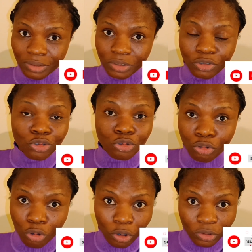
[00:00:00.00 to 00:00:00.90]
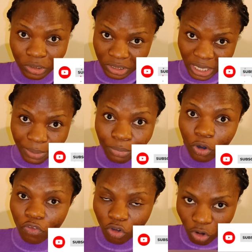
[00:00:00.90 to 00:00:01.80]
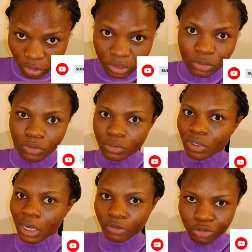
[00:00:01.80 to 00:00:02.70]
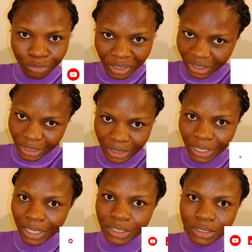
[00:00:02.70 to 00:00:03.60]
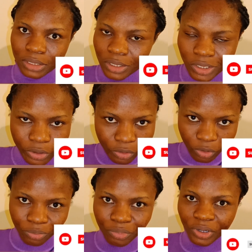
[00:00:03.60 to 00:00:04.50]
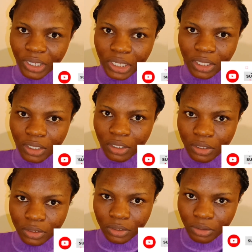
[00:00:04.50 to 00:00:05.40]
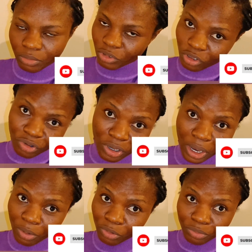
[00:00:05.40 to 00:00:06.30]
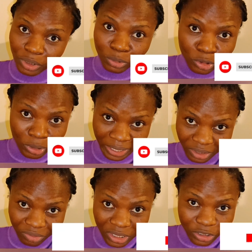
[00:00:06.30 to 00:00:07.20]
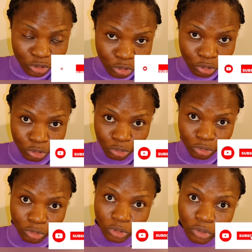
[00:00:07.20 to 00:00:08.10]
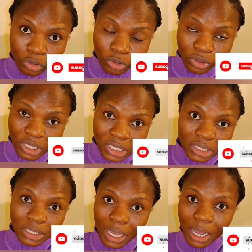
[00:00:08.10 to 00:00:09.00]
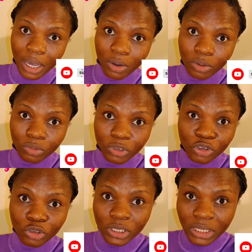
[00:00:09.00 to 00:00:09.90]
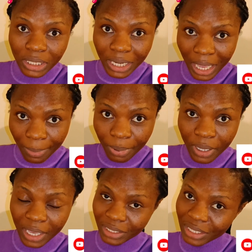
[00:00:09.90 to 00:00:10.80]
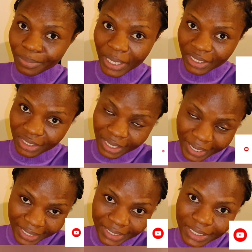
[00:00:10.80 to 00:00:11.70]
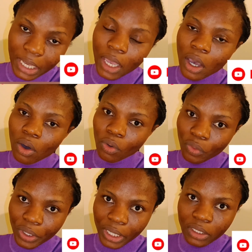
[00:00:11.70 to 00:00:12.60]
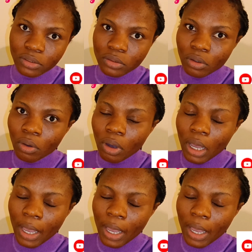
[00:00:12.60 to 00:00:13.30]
used to go all the time but of course i'll do maintenance go on break i'm sorry i won't be able to like really show you things that we do in the lab except i say it okay so